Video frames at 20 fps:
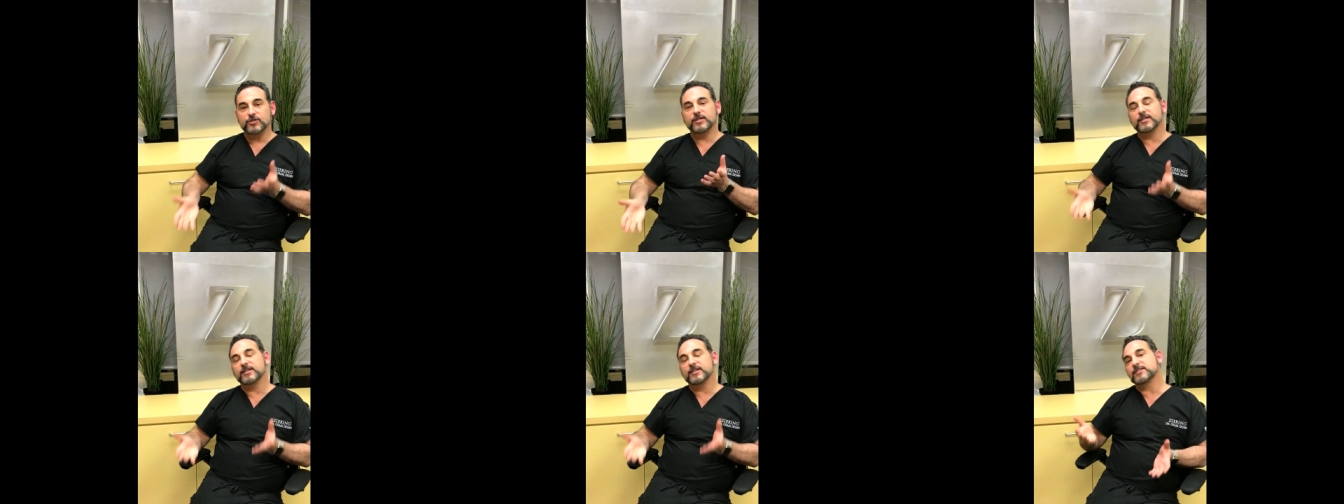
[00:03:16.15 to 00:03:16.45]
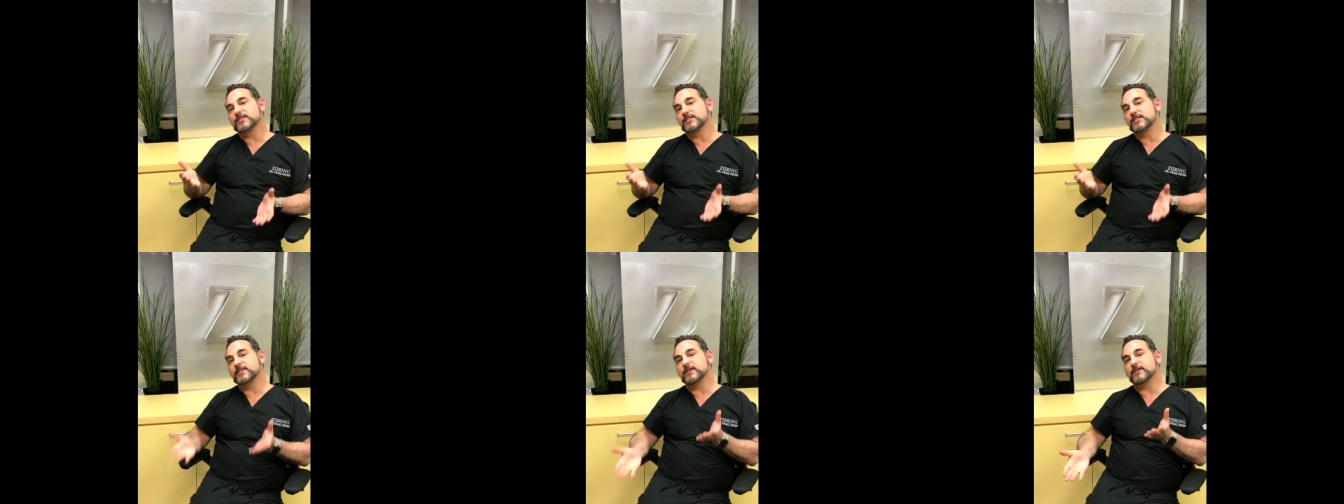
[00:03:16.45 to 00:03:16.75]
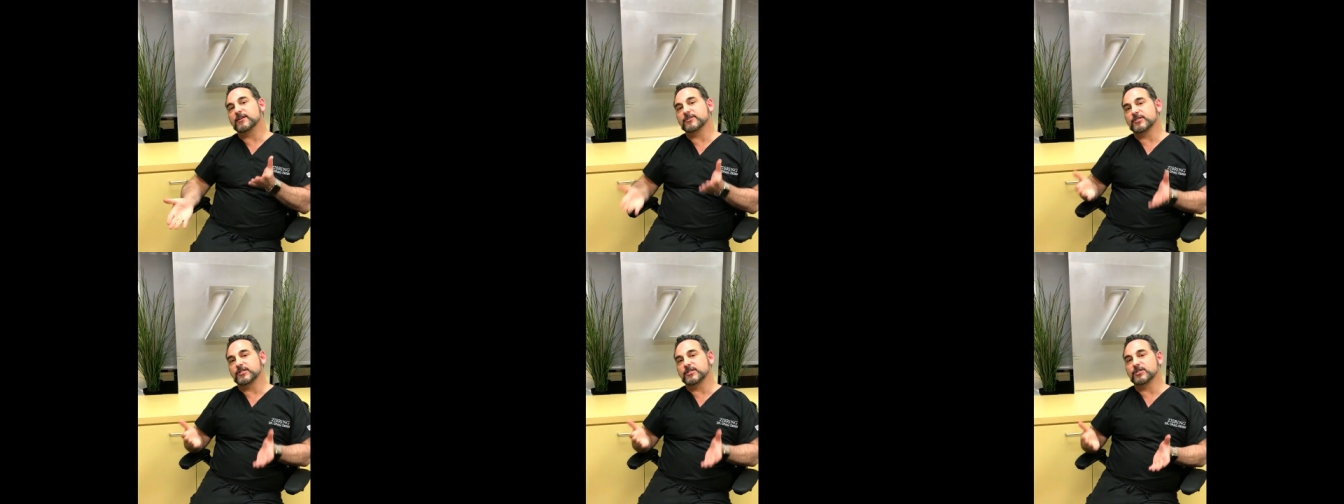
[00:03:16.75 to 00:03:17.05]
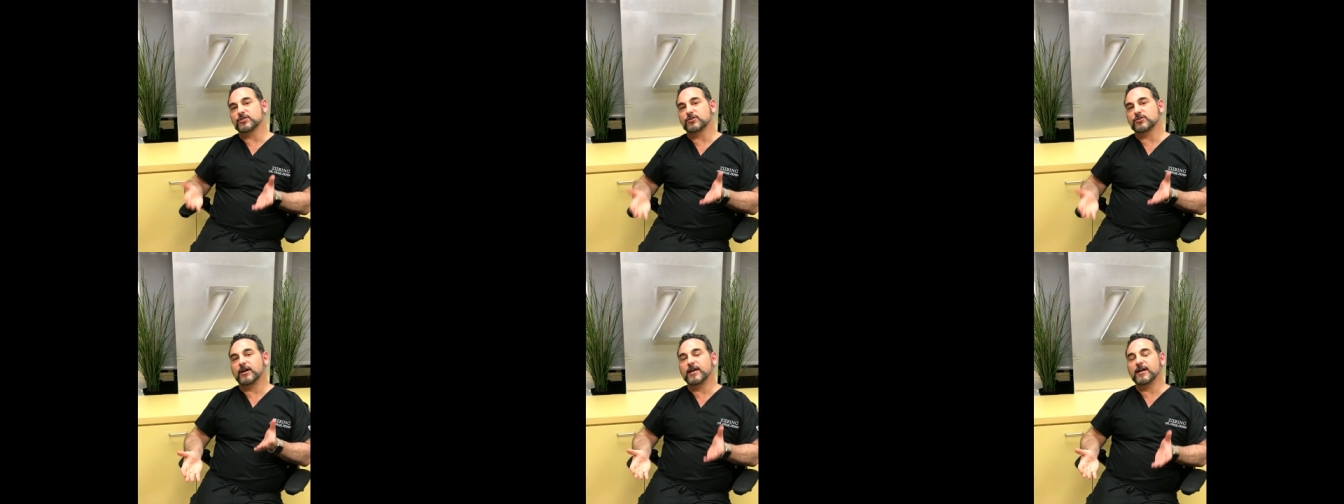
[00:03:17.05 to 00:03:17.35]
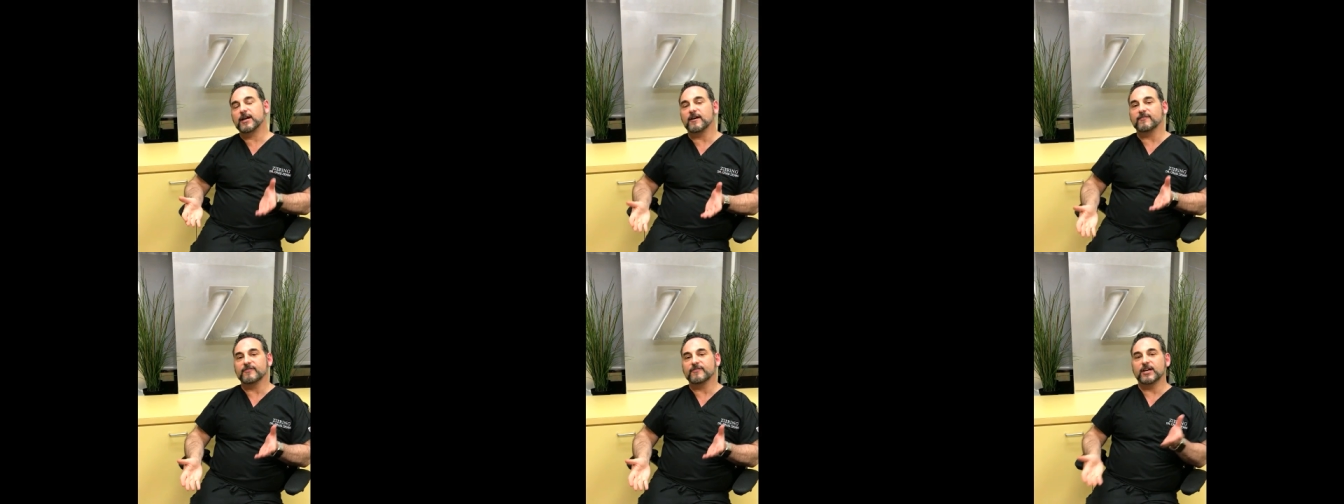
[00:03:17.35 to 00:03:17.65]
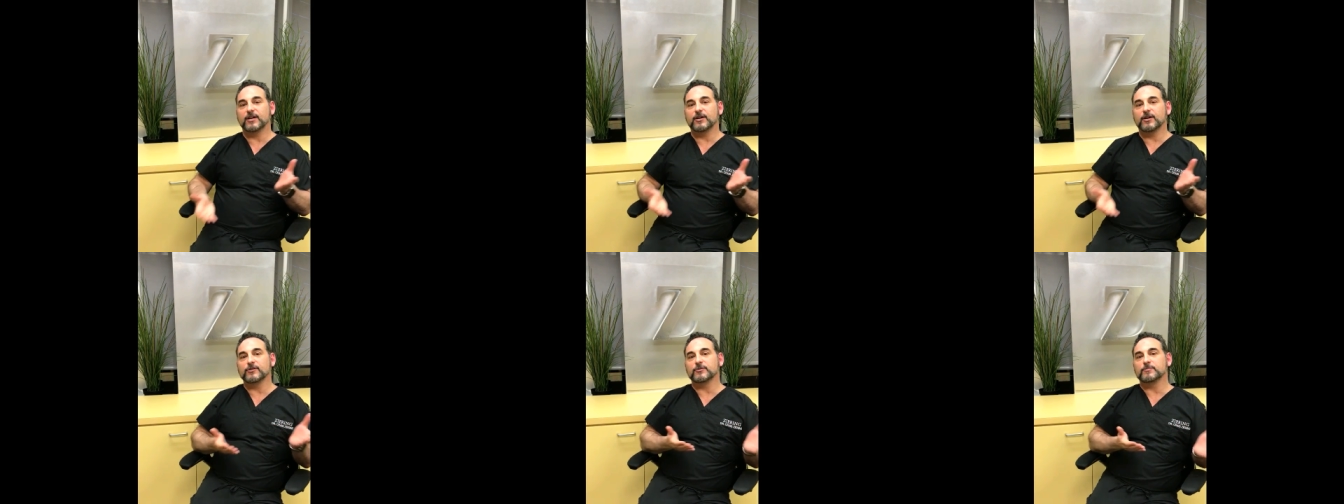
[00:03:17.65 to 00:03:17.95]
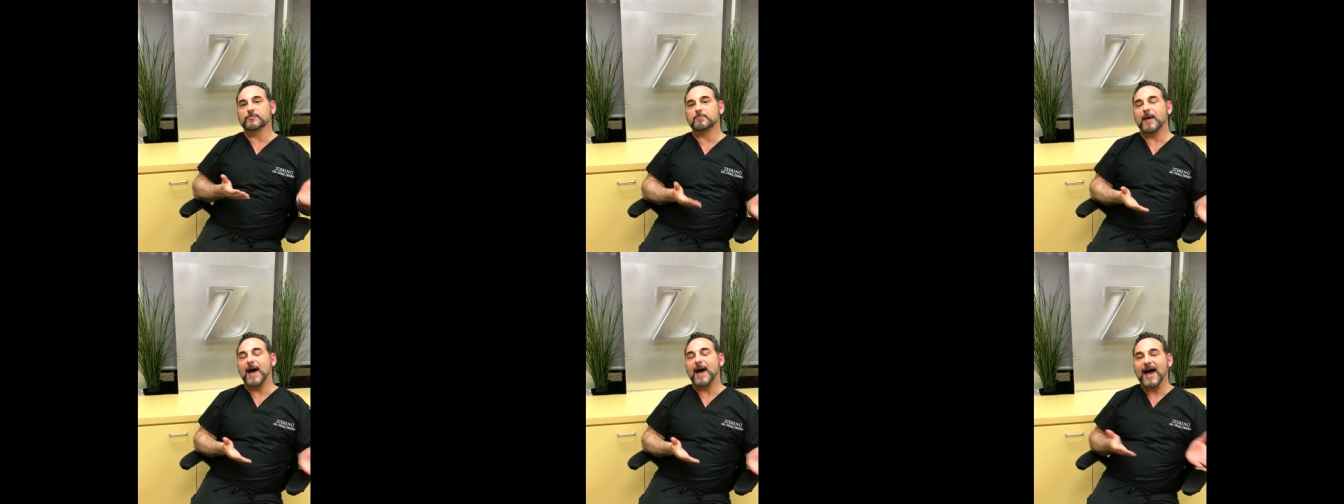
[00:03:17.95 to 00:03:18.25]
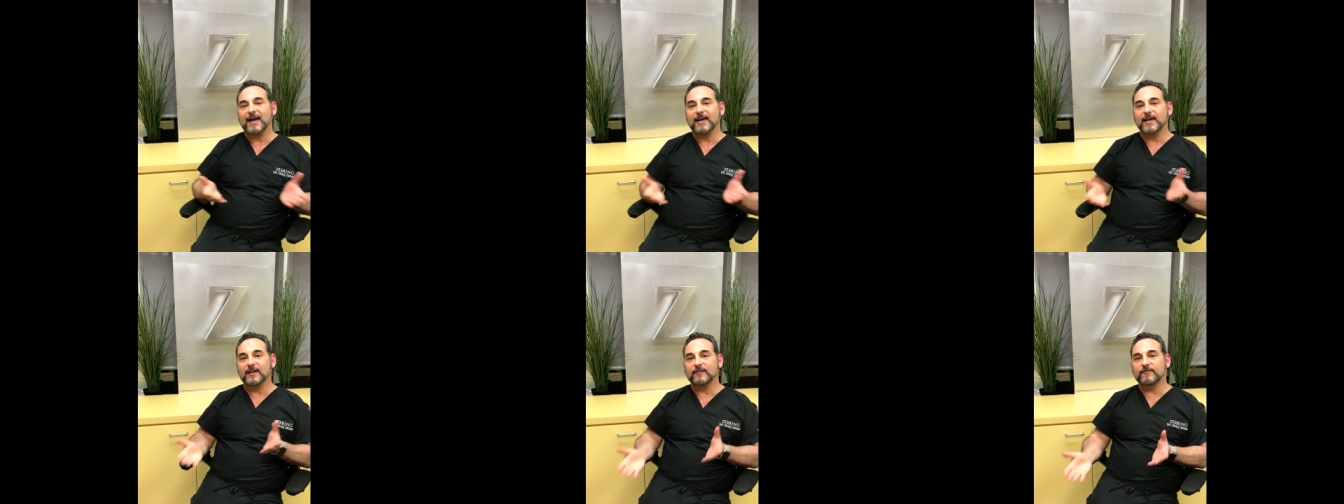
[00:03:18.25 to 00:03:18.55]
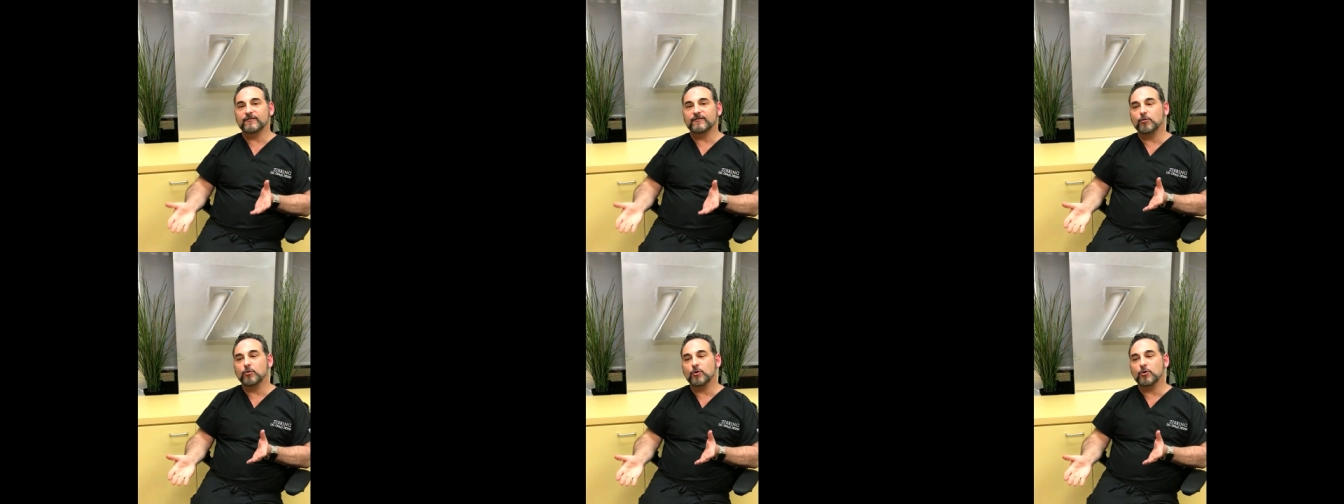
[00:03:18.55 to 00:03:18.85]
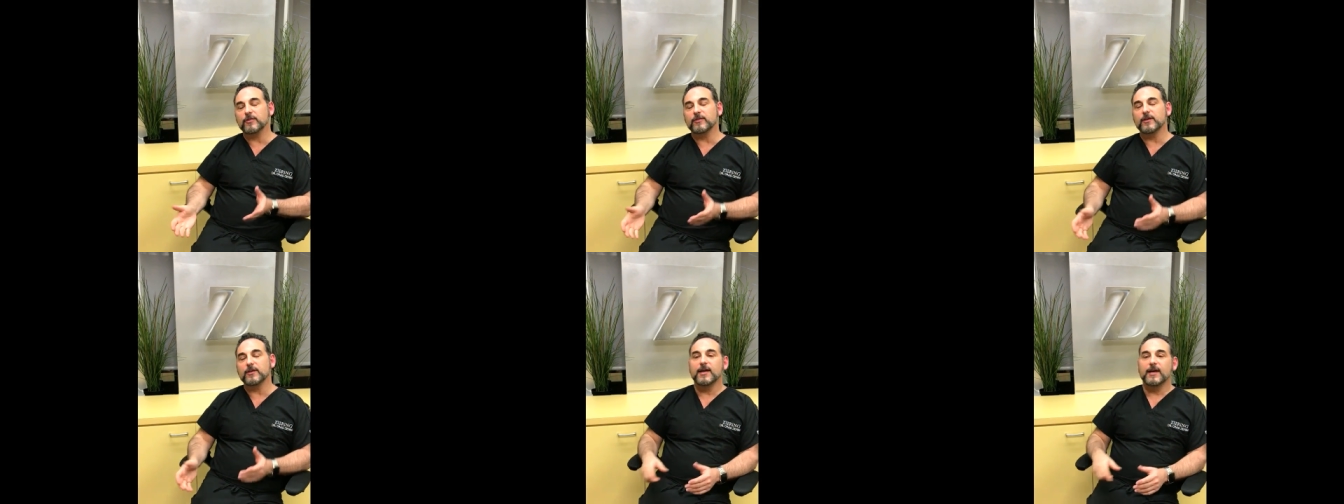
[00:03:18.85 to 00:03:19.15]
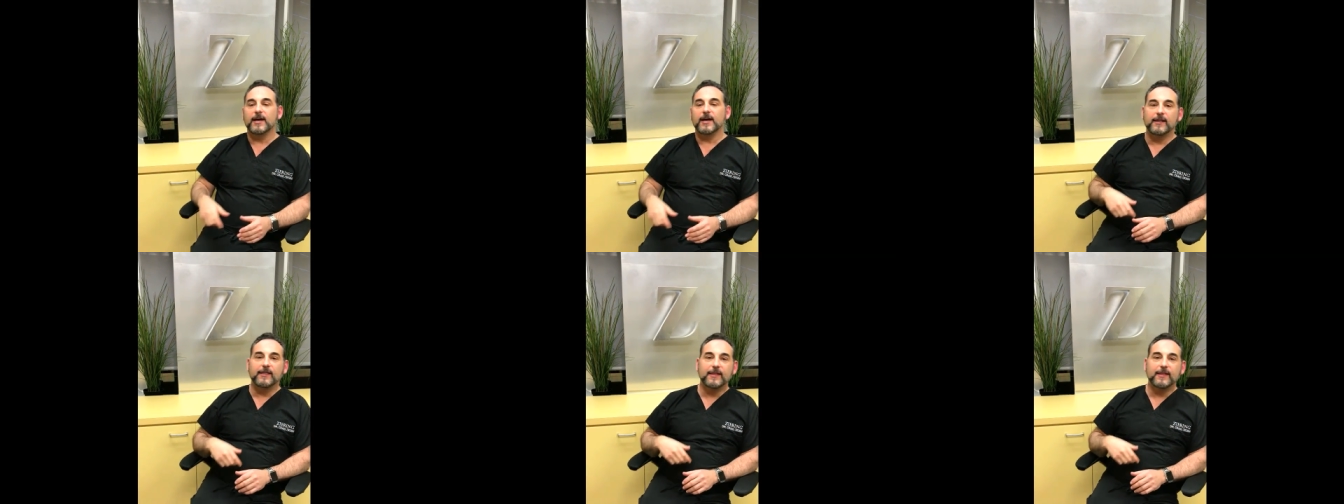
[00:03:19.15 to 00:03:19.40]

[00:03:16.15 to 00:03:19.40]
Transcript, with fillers: So you can see there's this trade-off that goes back and forth.